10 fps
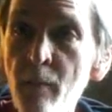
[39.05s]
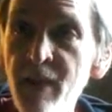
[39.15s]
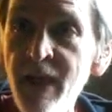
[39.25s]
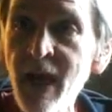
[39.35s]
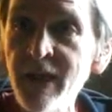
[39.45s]

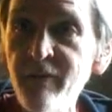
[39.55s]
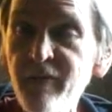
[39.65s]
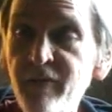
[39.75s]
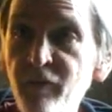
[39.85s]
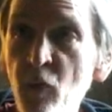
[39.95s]
B
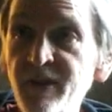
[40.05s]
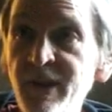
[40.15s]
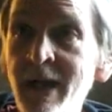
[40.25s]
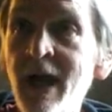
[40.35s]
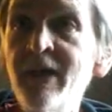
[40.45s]
1954, C
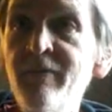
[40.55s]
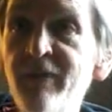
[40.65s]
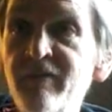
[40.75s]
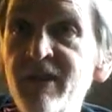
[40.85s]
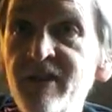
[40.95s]

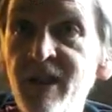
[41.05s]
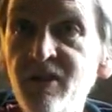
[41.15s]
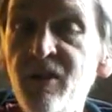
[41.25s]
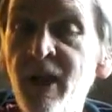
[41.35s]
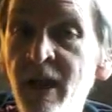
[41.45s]

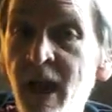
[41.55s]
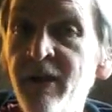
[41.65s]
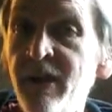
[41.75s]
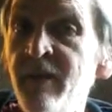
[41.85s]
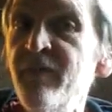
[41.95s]
1956, or D
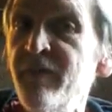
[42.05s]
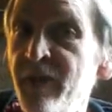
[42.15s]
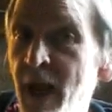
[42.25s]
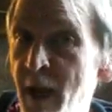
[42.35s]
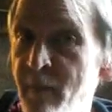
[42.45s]

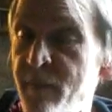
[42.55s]
1958?